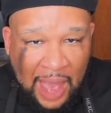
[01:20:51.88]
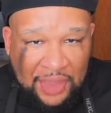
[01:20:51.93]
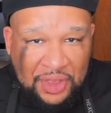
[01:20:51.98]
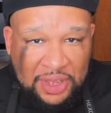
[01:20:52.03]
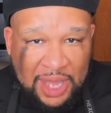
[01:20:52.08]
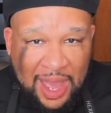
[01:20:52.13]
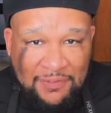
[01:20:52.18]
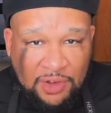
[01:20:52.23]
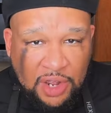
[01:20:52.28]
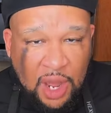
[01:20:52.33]
I
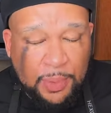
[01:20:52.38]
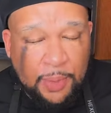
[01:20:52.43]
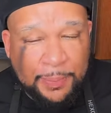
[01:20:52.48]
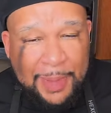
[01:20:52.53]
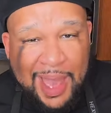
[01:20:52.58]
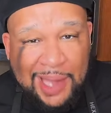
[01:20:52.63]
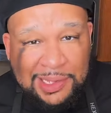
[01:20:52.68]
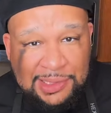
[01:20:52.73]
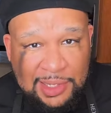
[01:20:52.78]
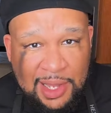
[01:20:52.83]
think I have a couple
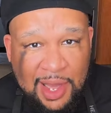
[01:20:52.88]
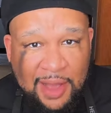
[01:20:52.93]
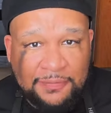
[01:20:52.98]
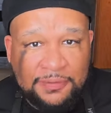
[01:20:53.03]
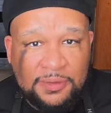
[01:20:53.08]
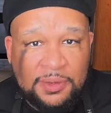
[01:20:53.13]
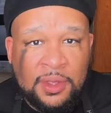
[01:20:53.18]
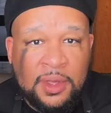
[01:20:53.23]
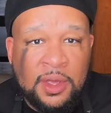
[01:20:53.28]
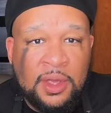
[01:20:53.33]
bags
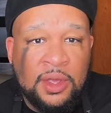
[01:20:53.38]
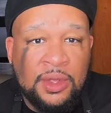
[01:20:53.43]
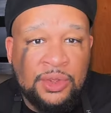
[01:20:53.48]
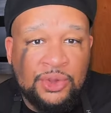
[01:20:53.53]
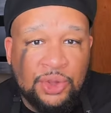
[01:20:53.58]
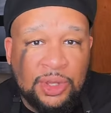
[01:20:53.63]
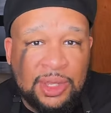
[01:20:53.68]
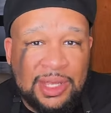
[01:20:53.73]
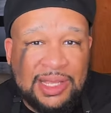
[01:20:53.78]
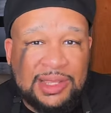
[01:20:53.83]
left.
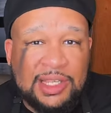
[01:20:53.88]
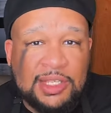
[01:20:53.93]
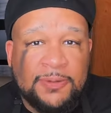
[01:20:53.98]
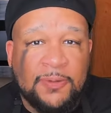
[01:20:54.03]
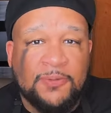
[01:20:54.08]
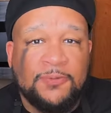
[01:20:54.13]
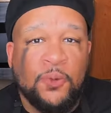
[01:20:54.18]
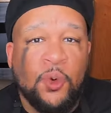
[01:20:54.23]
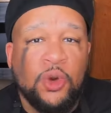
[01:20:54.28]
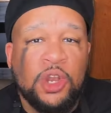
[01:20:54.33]
You can get this
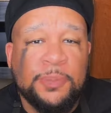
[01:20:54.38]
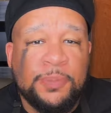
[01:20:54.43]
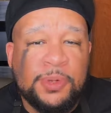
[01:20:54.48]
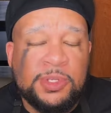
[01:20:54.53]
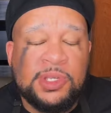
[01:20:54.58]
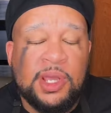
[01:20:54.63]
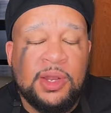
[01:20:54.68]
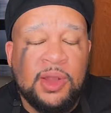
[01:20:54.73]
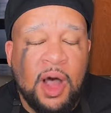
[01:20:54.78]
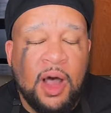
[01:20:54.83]
for
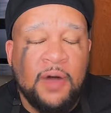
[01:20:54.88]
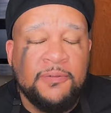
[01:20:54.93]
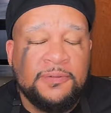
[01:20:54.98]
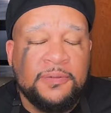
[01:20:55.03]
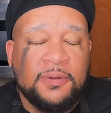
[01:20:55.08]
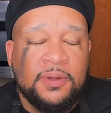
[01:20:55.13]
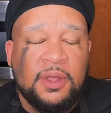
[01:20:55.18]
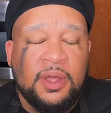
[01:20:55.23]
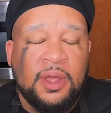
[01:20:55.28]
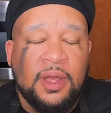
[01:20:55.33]
40%
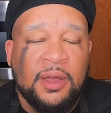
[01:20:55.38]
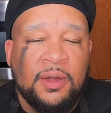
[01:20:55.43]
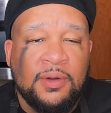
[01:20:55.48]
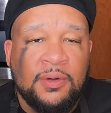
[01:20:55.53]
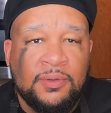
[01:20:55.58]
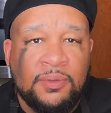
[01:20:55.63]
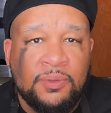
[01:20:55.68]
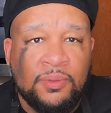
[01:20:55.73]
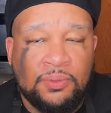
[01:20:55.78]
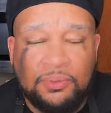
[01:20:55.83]
off
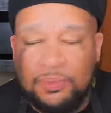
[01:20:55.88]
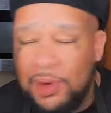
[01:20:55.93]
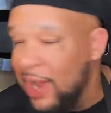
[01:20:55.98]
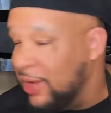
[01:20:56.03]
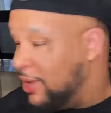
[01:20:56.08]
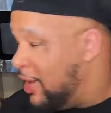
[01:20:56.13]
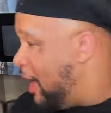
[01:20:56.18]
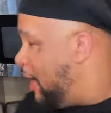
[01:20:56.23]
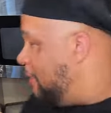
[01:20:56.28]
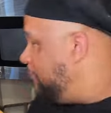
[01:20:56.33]
right